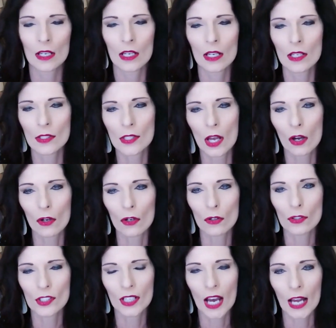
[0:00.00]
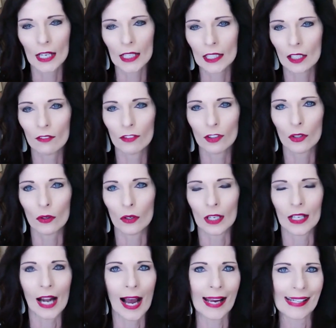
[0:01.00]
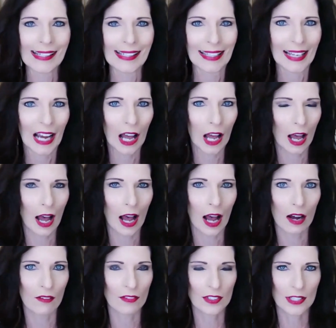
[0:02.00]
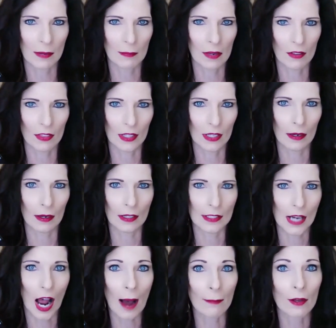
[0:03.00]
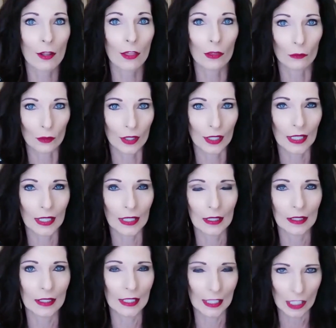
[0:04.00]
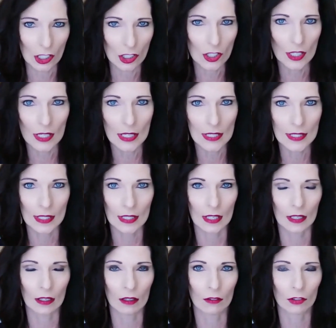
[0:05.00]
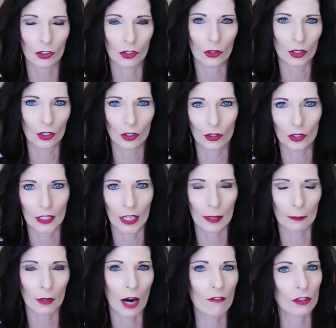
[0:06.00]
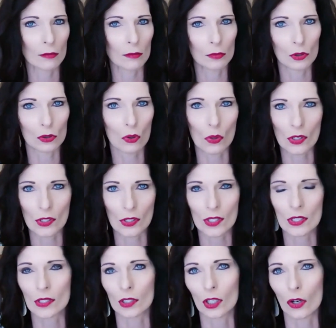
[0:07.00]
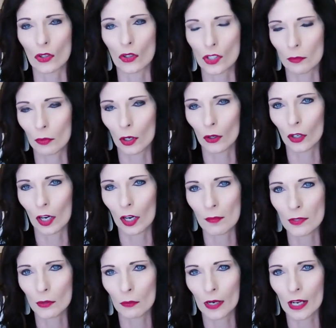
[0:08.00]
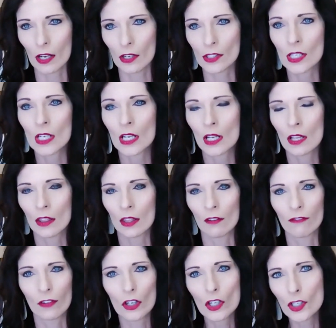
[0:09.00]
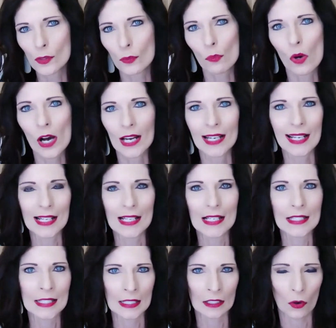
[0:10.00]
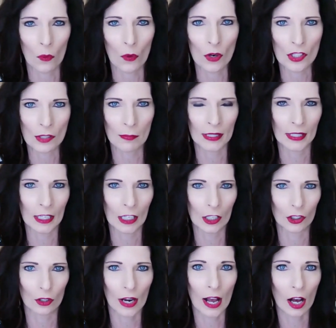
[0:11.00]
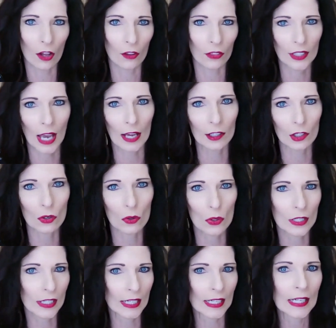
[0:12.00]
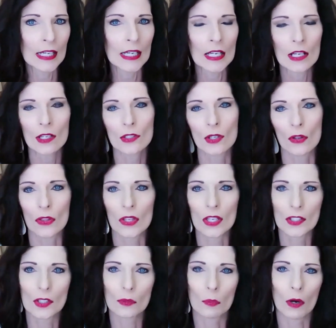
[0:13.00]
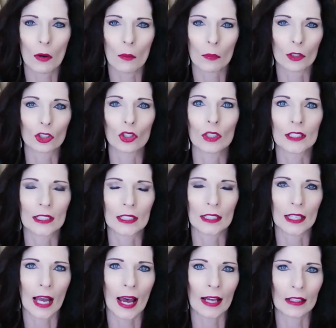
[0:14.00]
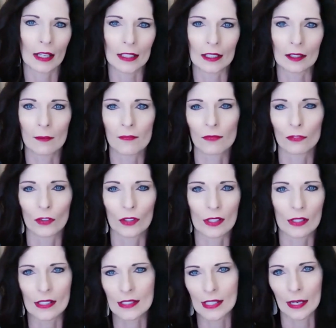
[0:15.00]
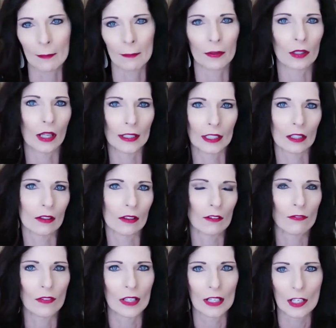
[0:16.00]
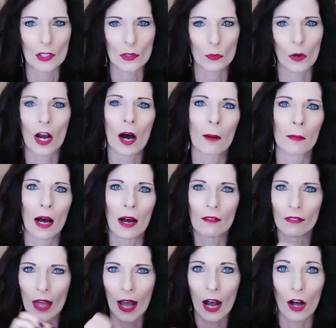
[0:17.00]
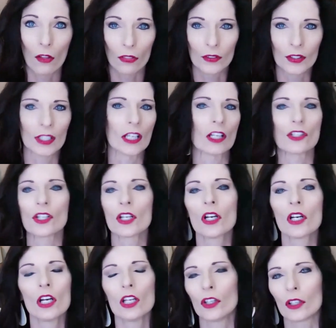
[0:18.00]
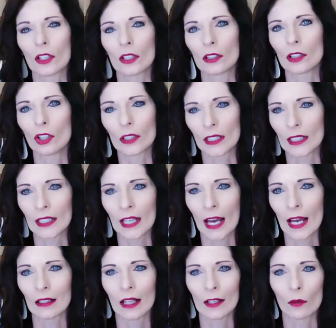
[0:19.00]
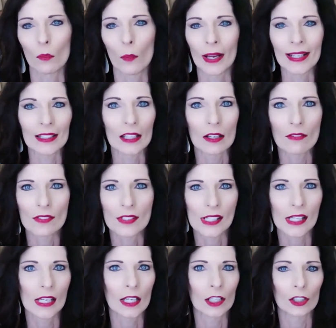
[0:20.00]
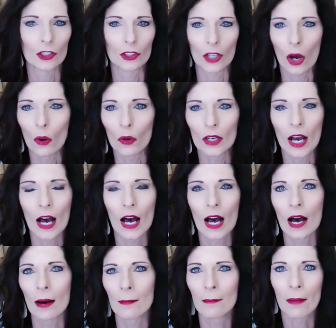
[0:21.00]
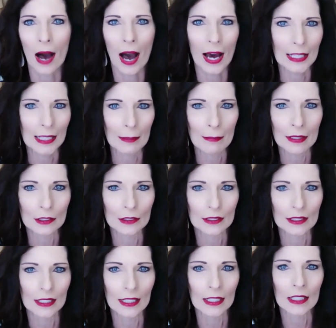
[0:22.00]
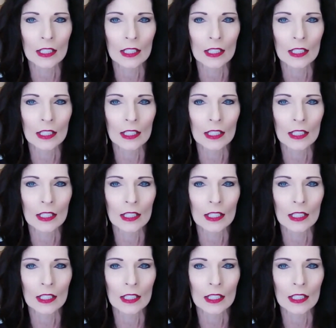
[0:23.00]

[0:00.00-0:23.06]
So to kind of give you an idea of some of the top 3 niches that you can create profitable courses and coaching programs around, the first one is going to be in your health category. So this is where we're looking at, like, for example, like in the fitness realm of the health niche, you're looking at like weightlifting, yoga, bodybuilding,